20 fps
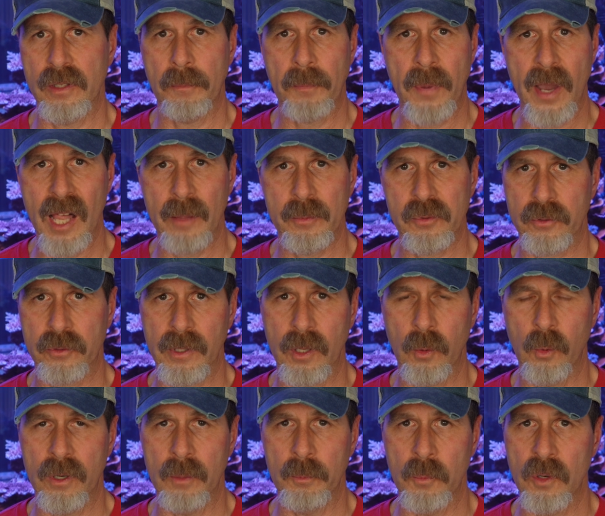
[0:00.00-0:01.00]
The polyps really
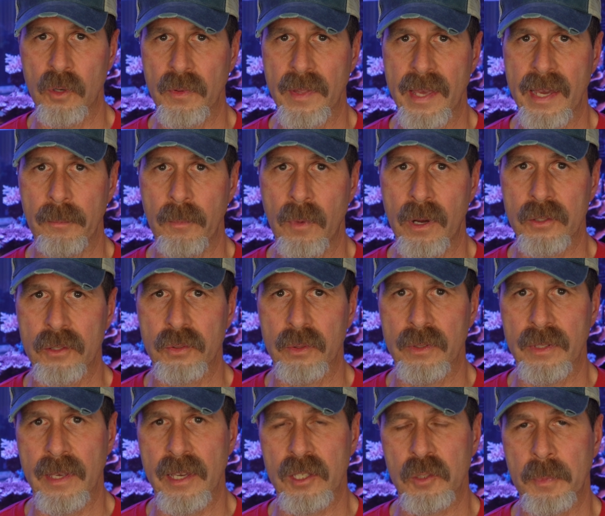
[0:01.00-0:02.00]
weren't moving that much
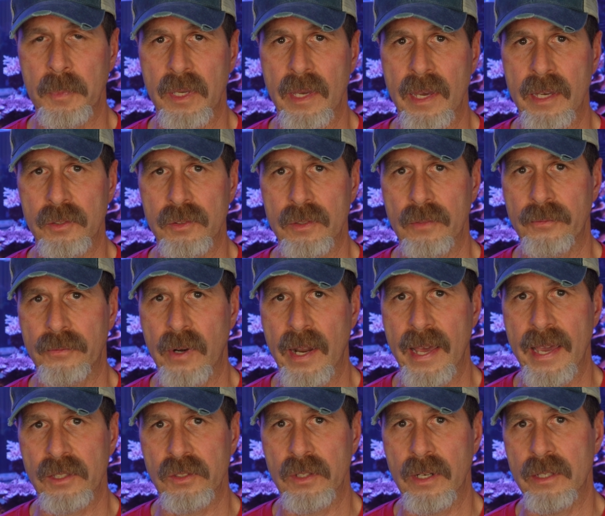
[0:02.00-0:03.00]
on the SPS, the
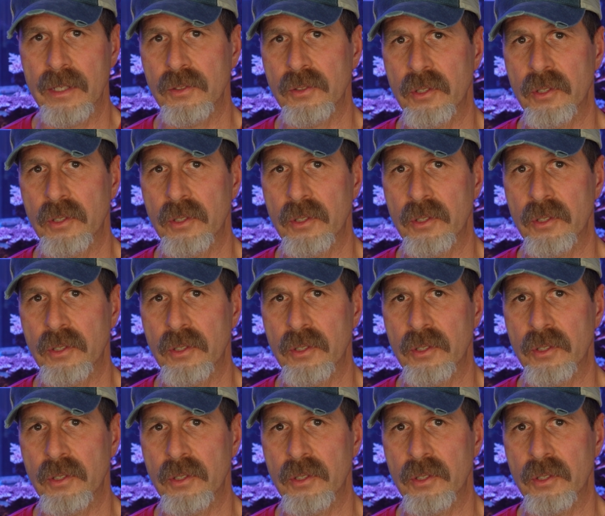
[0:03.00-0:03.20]
frags that I had